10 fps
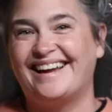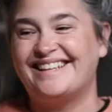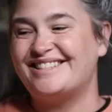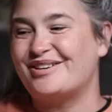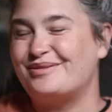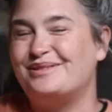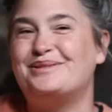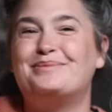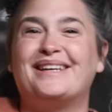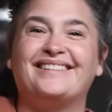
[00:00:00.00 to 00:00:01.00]
It's going
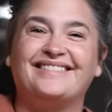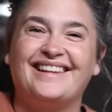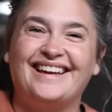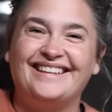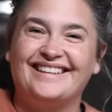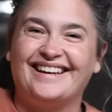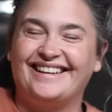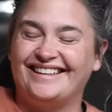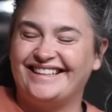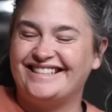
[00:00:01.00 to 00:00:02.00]
to be a late
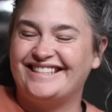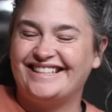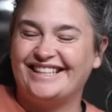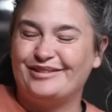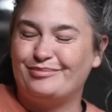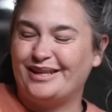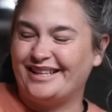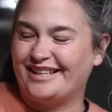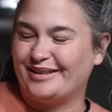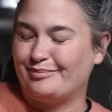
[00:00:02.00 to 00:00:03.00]
night. It is 10
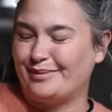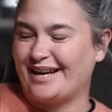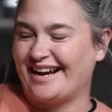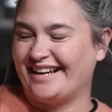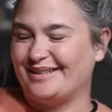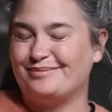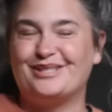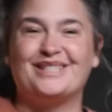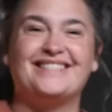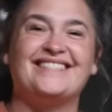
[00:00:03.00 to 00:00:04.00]
p.m., but I am
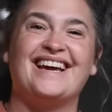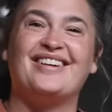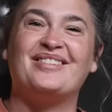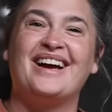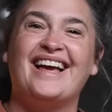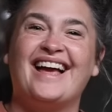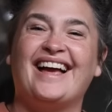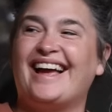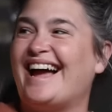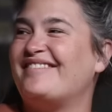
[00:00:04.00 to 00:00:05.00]
just now
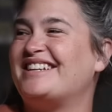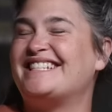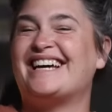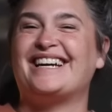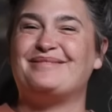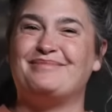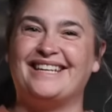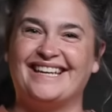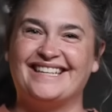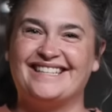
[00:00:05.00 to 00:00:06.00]
having time
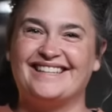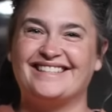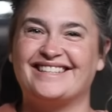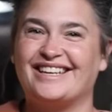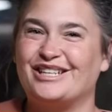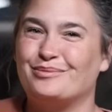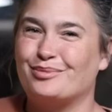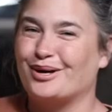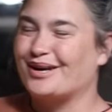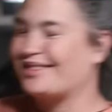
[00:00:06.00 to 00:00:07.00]
to get to this onion
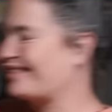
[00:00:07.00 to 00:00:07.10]
broth.